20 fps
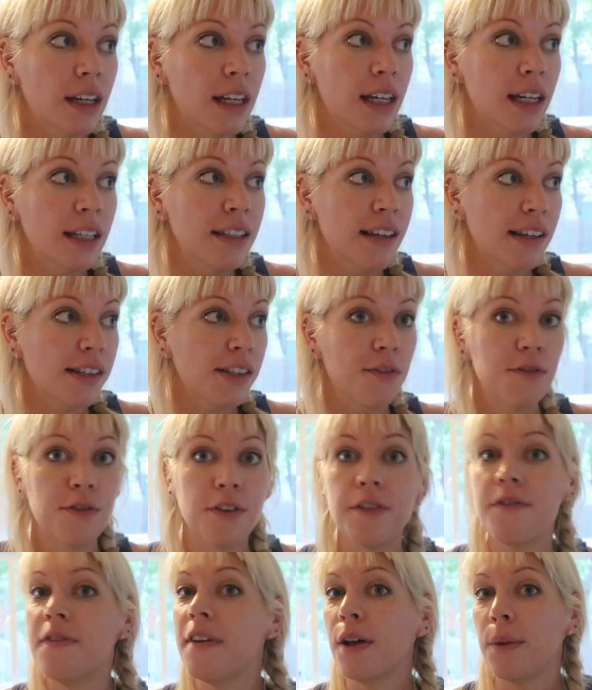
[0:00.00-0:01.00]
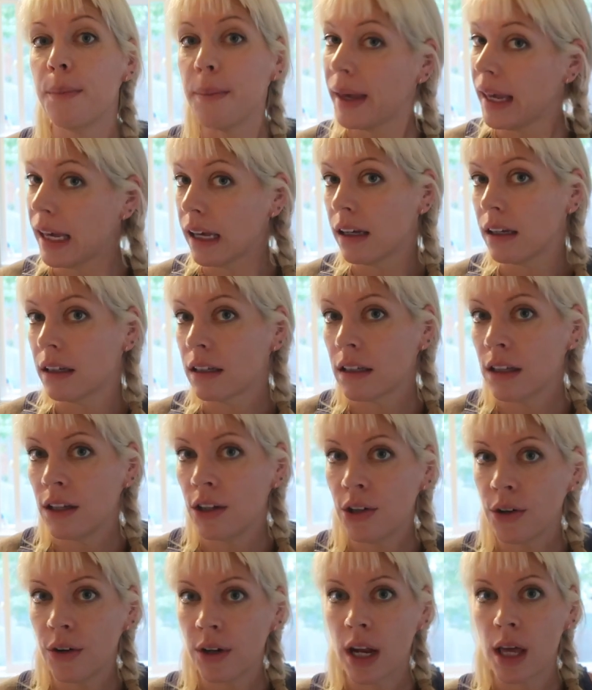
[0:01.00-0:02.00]
it doesn't fulfill me,
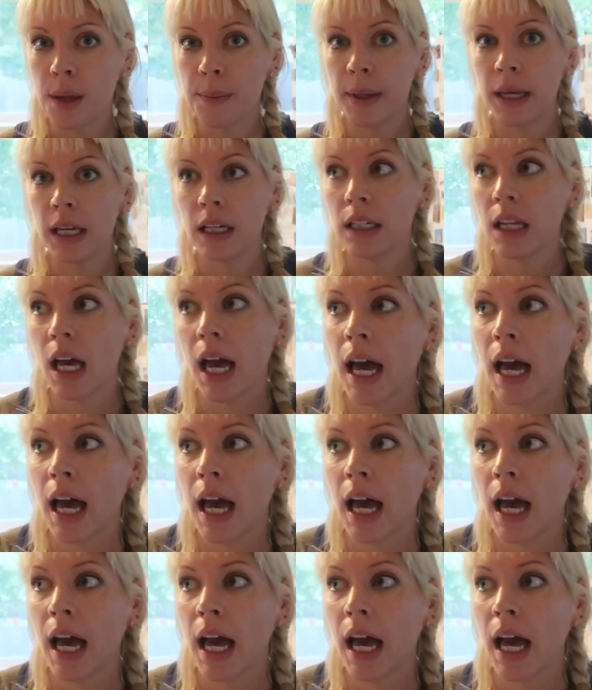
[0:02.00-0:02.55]
you know what I mean?